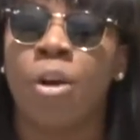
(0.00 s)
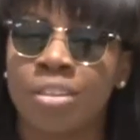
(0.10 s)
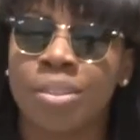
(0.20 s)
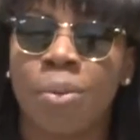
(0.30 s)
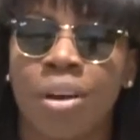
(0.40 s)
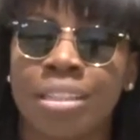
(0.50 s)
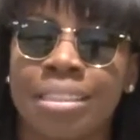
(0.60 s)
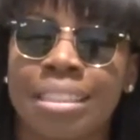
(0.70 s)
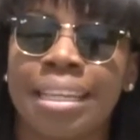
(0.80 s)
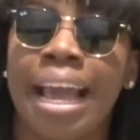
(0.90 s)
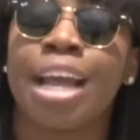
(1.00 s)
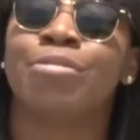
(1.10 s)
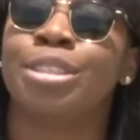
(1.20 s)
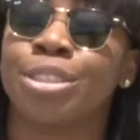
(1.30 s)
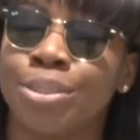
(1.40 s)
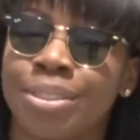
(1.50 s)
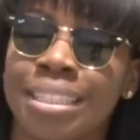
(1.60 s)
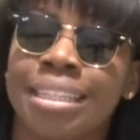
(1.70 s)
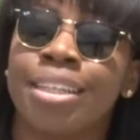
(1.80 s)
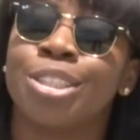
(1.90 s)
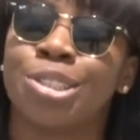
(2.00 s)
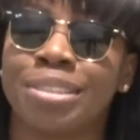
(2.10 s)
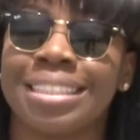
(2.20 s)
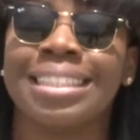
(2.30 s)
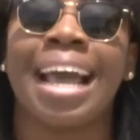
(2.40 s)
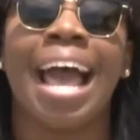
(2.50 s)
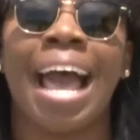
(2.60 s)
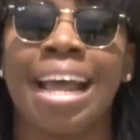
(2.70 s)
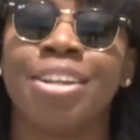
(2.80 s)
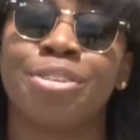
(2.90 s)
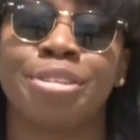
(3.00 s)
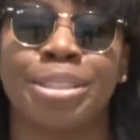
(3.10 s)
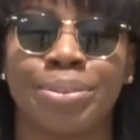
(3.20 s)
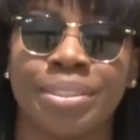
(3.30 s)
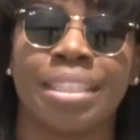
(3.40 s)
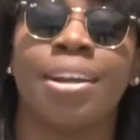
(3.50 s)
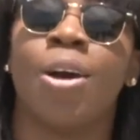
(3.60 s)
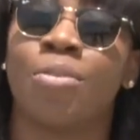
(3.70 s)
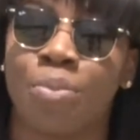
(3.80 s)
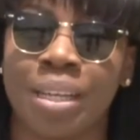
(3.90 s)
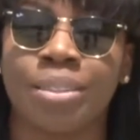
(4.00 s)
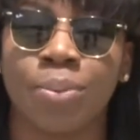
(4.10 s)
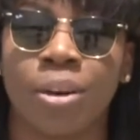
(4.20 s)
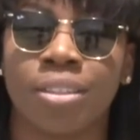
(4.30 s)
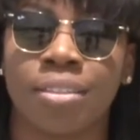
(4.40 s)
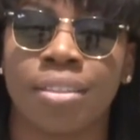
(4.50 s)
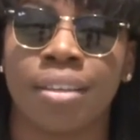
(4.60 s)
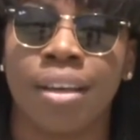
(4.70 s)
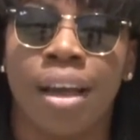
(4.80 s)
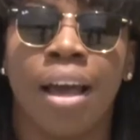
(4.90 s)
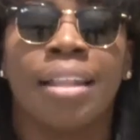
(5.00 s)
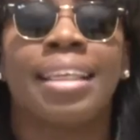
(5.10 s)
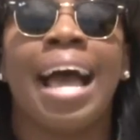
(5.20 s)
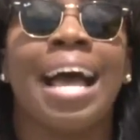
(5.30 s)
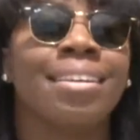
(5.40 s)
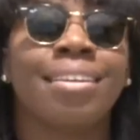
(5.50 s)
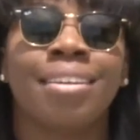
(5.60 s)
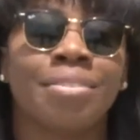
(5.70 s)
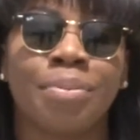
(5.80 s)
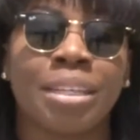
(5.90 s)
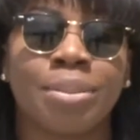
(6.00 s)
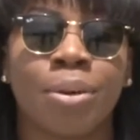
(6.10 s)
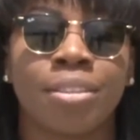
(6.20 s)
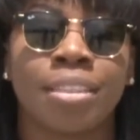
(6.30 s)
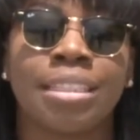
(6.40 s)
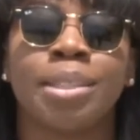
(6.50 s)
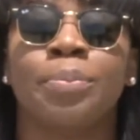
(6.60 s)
water quality and reducing, treating, and the reusing of wastewater. The handling of wastewater is